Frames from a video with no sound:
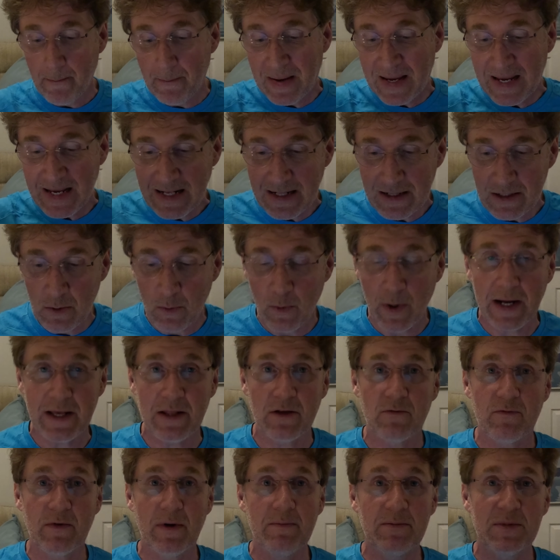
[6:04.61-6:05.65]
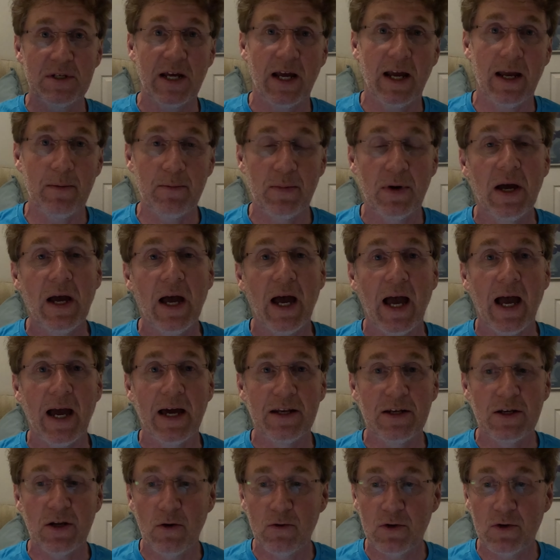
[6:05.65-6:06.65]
peeled away the rim tape, and